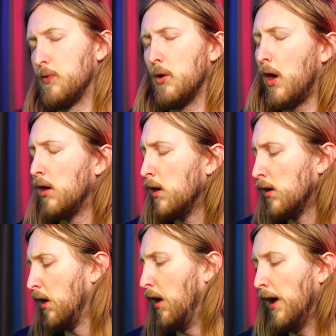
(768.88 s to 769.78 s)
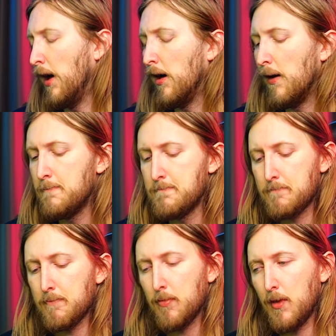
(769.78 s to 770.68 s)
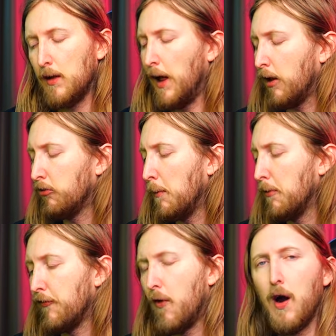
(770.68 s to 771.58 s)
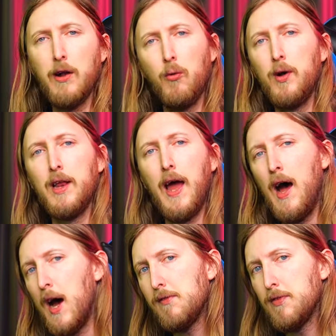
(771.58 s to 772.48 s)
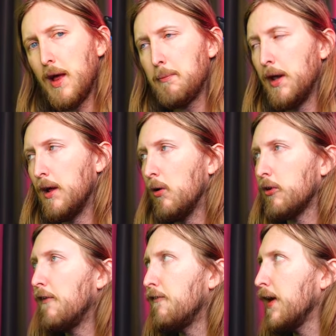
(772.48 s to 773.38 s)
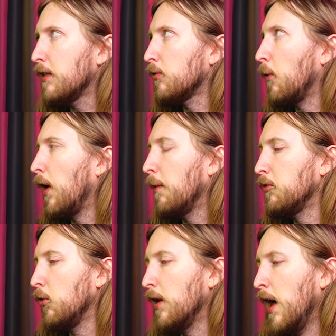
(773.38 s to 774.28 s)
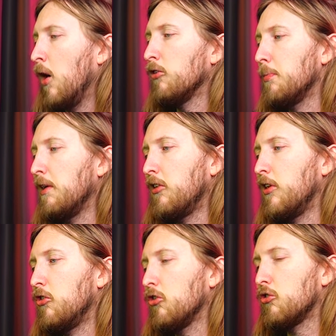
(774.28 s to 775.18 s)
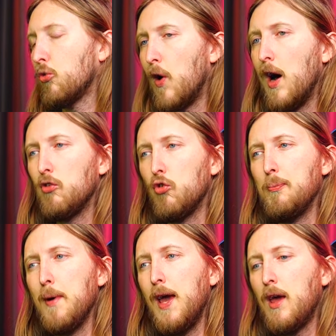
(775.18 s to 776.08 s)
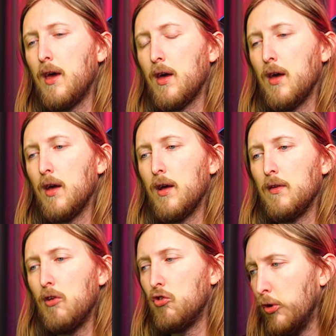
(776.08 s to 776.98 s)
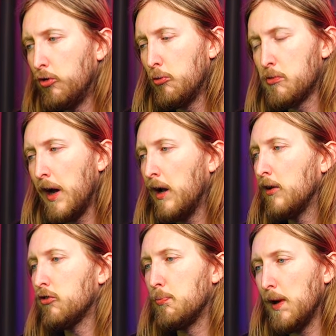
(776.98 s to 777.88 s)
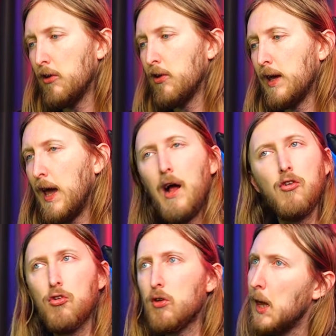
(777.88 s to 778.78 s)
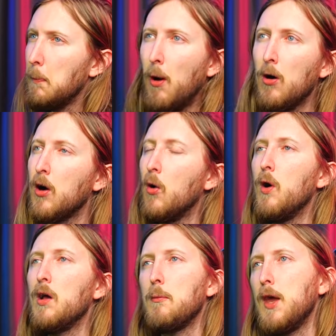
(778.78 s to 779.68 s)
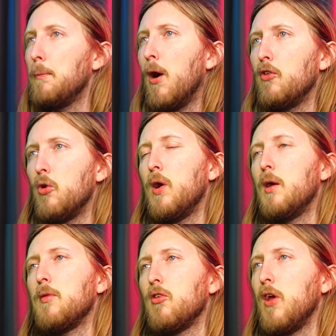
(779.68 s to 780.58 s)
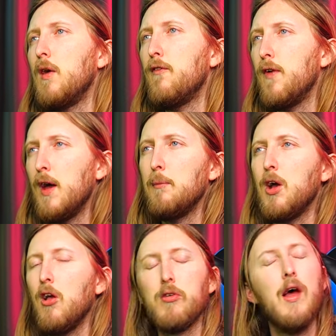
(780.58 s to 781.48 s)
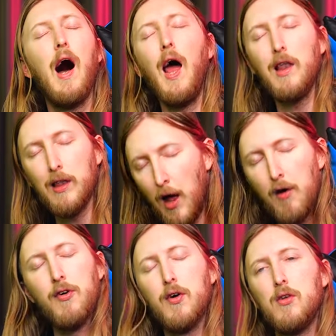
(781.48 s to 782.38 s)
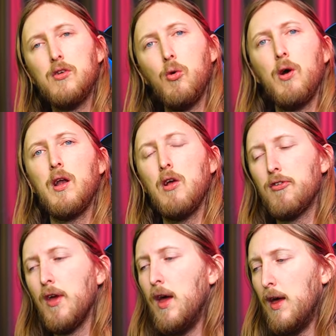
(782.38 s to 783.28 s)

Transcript: Okay. Um, like I said before, I don't really have that many goals. I think what I'm doing now is basically just trying to make this YouTube channel as big as I can, just keep on going, keep on doing the same thing because I love doing this.